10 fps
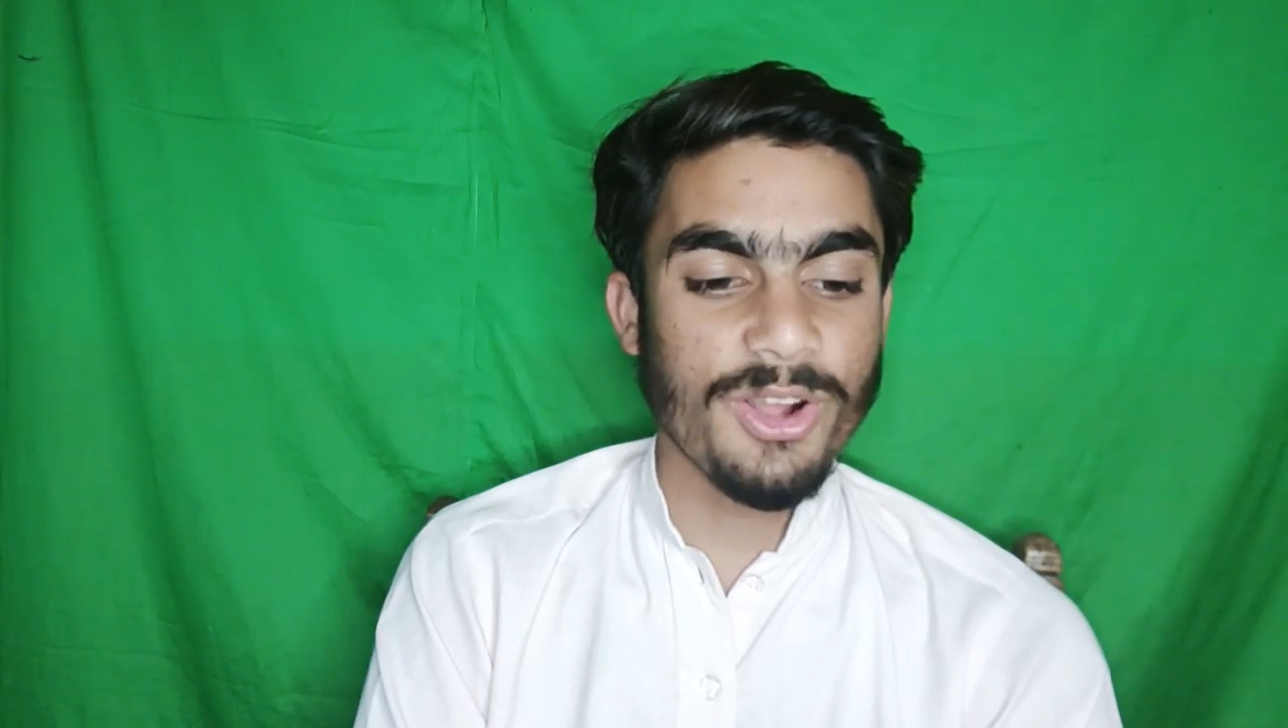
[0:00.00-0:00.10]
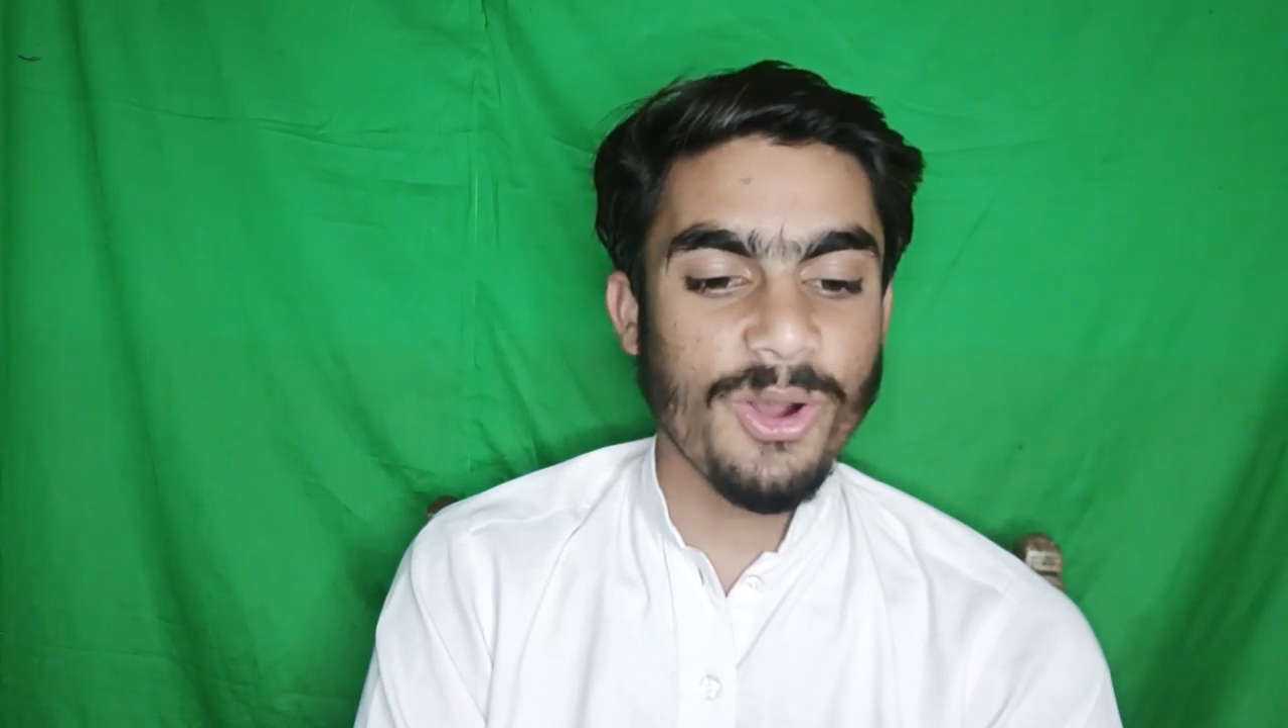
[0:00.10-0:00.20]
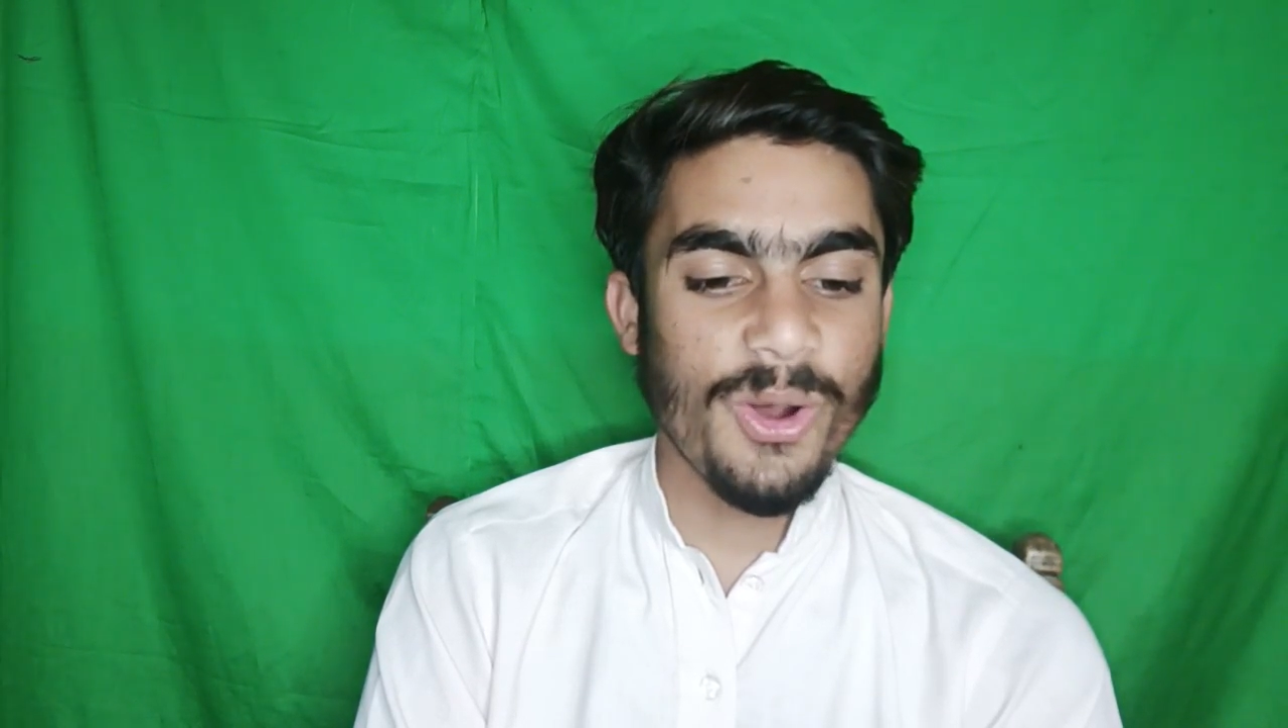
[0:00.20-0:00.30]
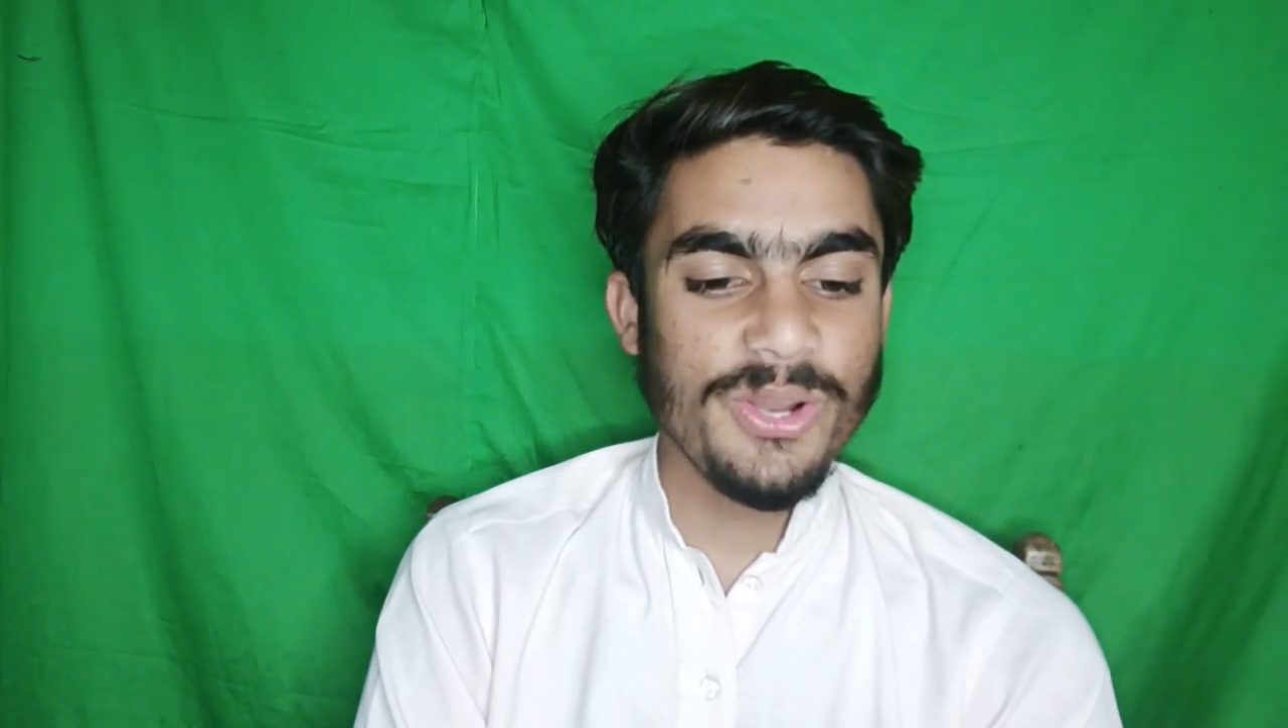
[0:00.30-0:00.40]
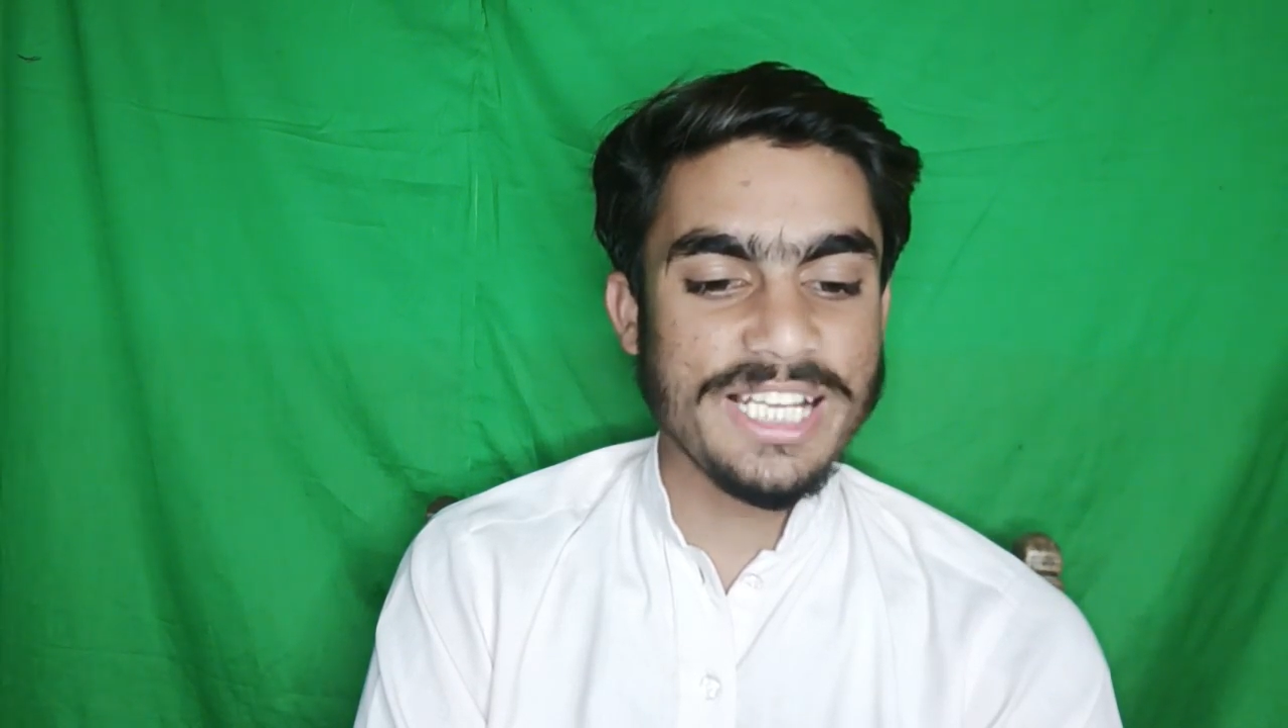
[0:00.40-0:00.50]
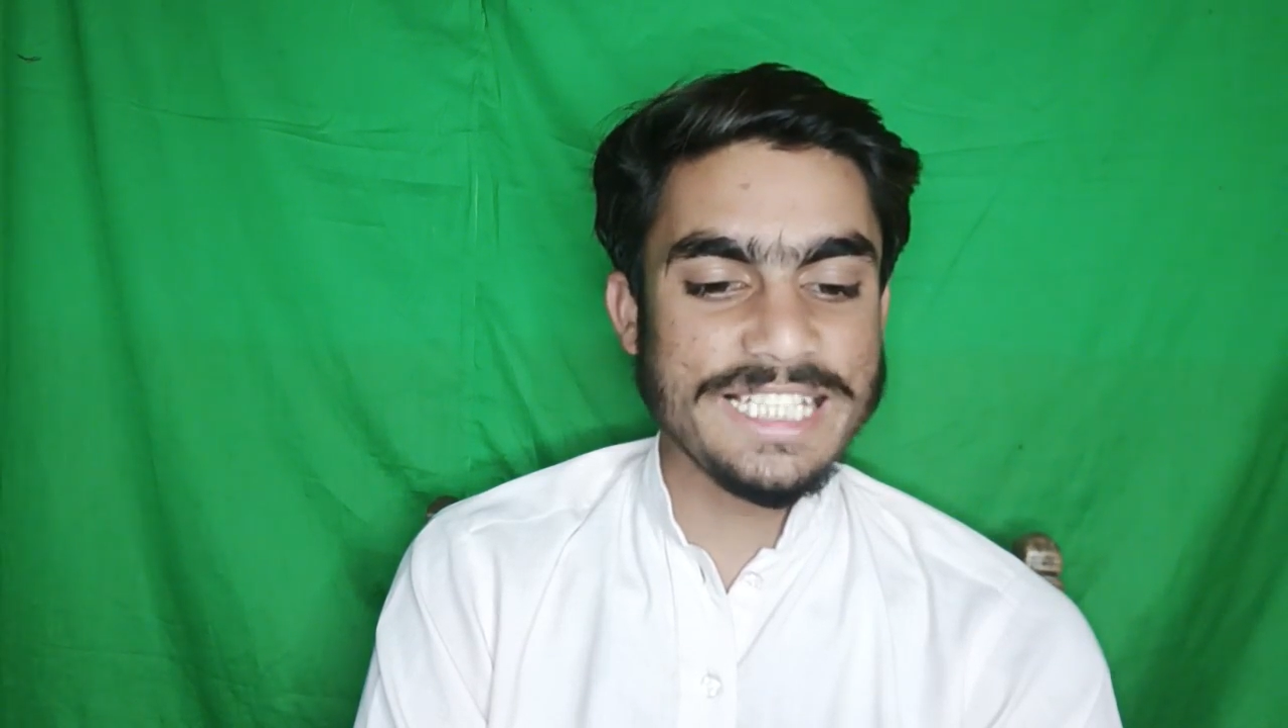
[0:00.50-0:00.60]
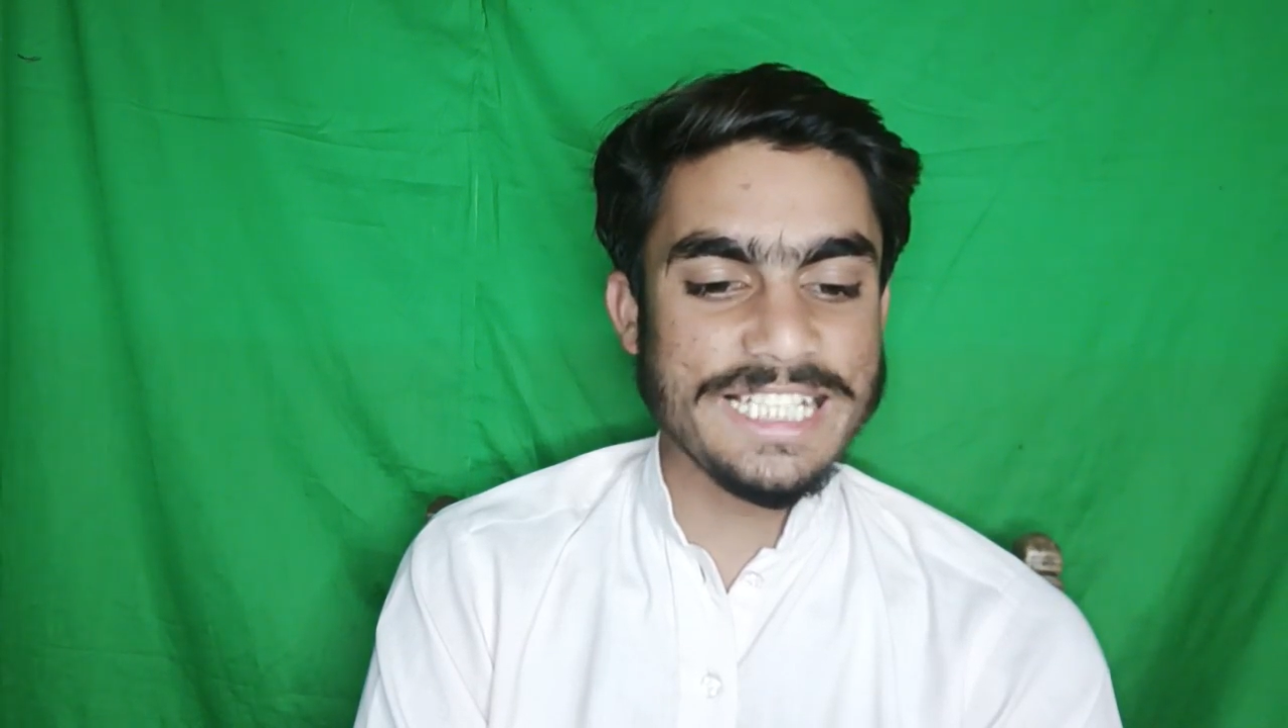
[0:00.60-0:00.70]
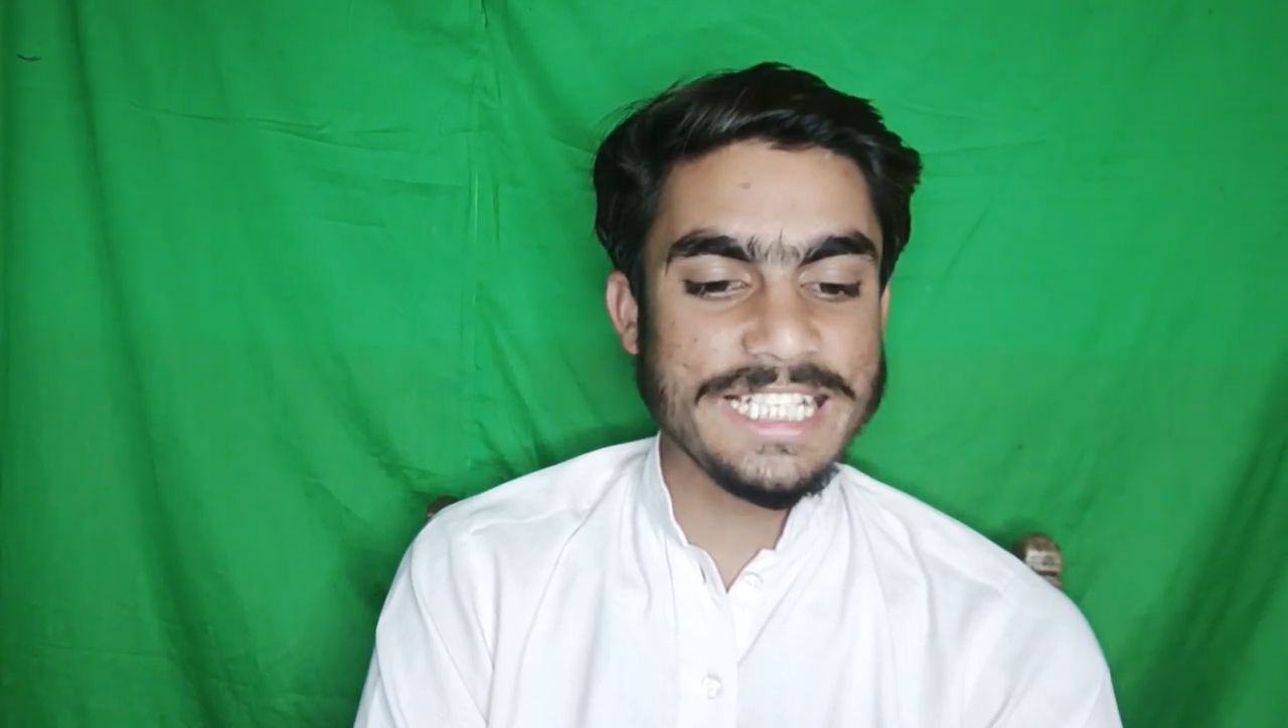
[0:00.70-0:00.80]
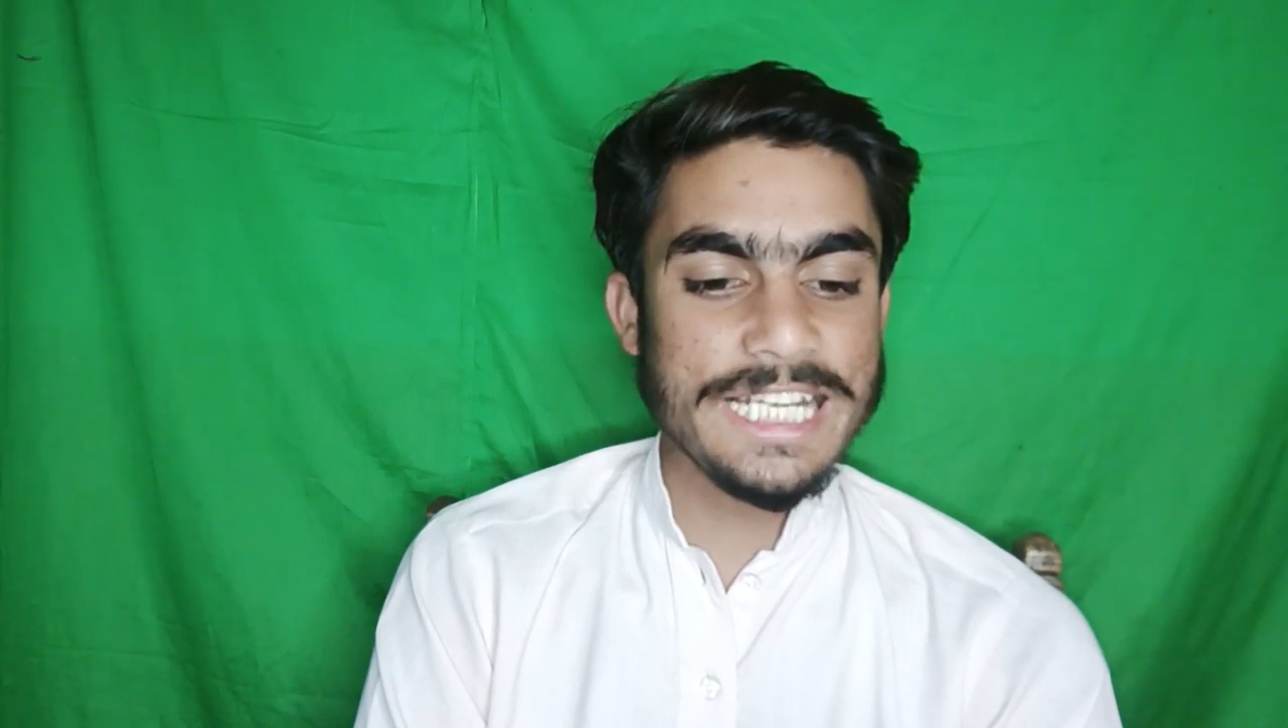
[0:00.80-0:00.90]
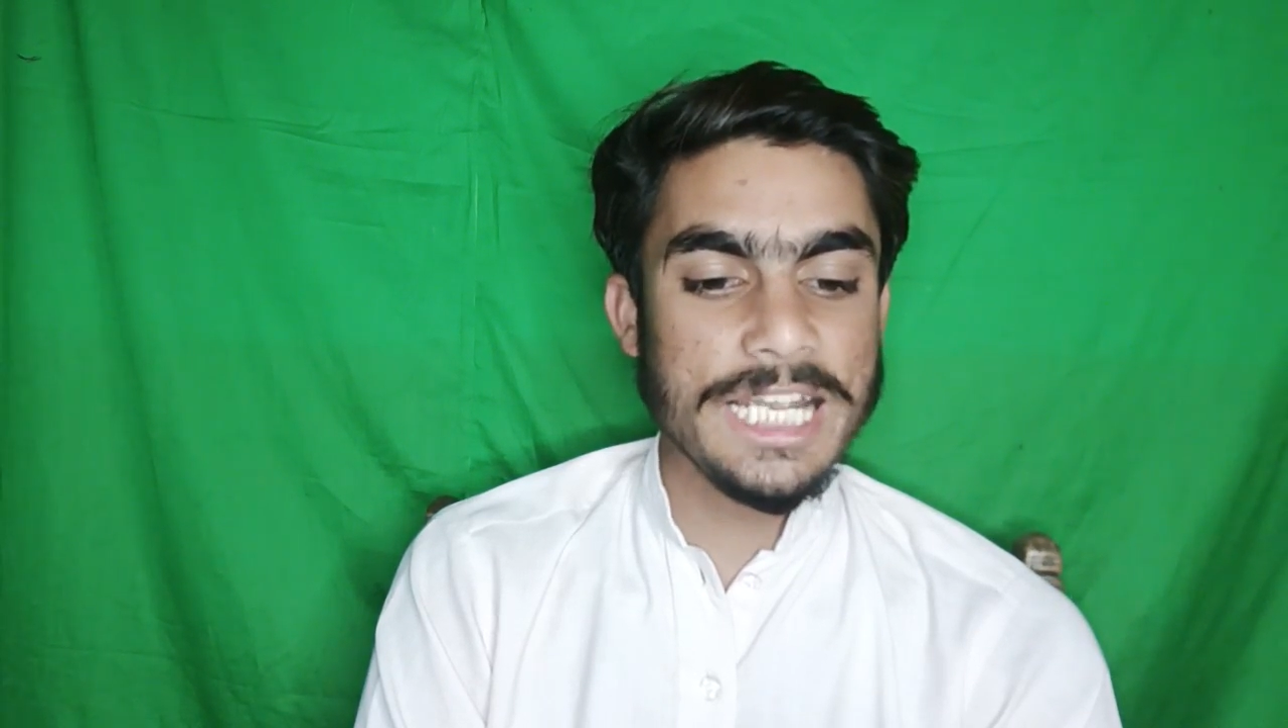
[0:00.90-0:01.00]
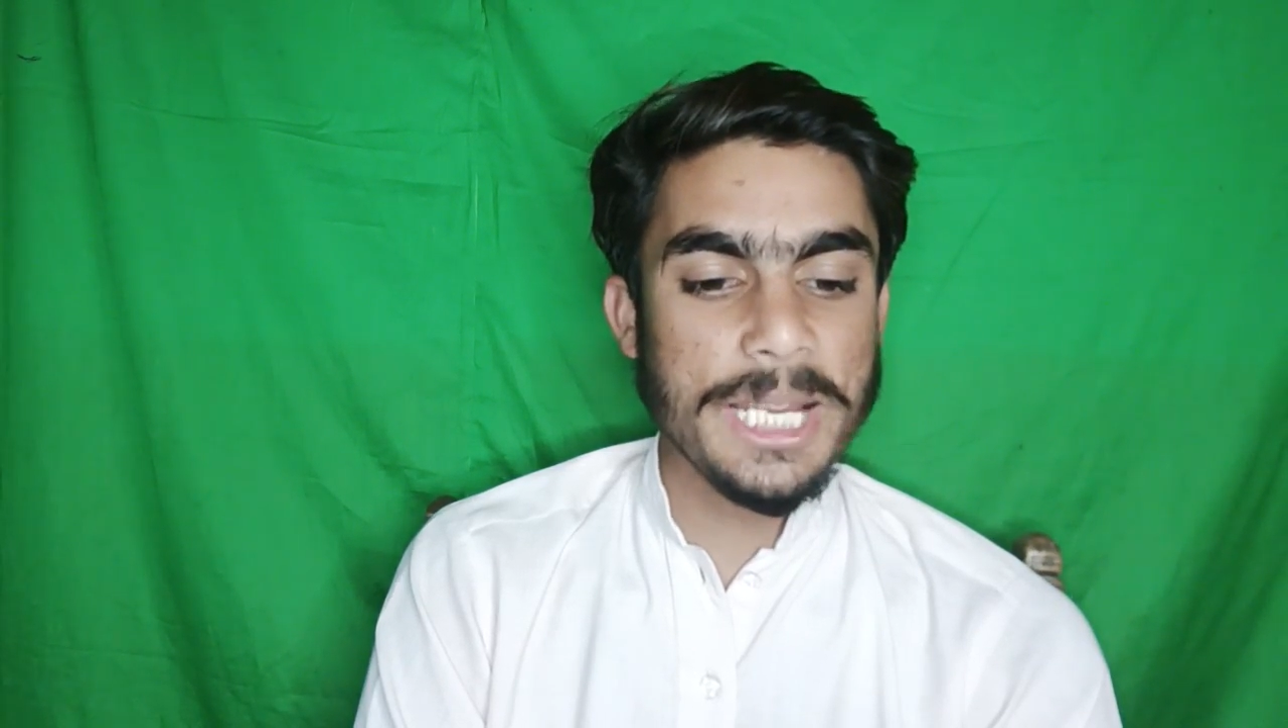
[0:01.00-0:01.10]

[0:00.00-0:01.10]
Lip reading: all other